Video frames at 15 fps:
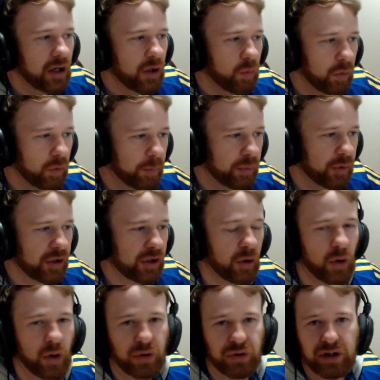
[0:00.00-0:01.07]
We were pretty
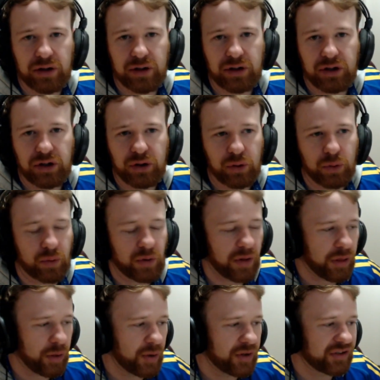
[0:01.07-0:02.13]
early in the queue on a
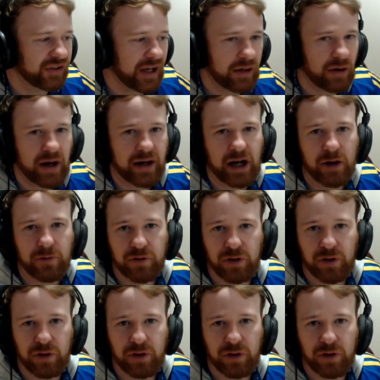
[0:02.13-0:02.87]
Thursday night after the